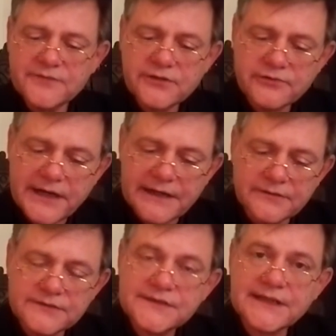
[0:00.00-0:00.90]
of the
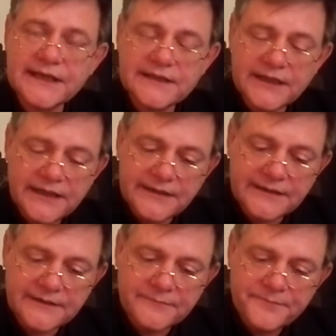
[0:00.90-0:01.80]
crowd standing
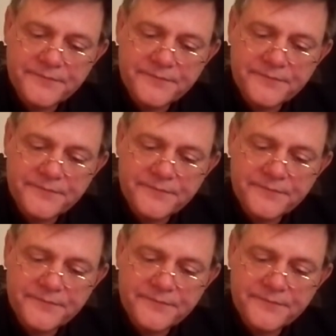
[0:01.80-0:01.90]
here,